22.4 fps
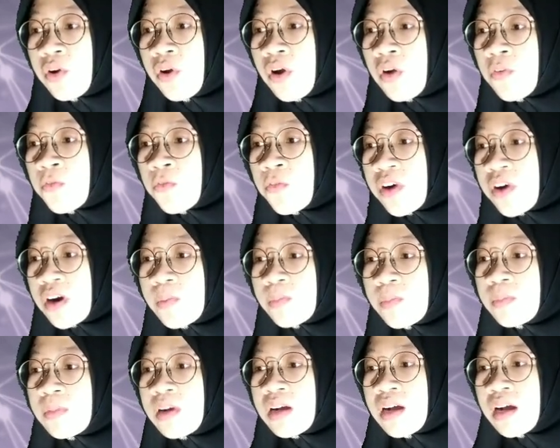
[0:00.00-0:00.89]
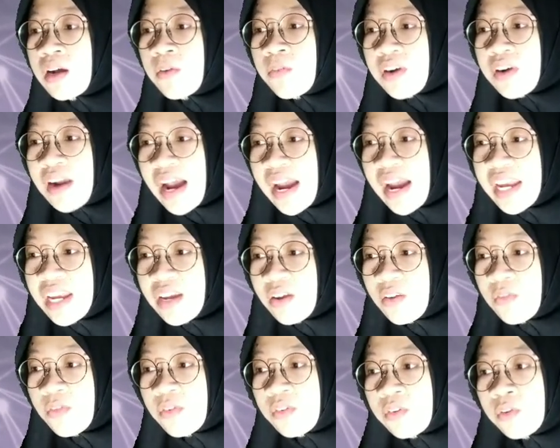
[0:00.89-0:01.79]
go from right
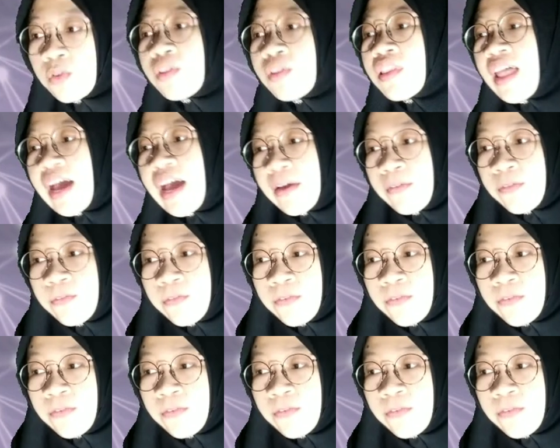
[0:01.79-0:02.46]
to left.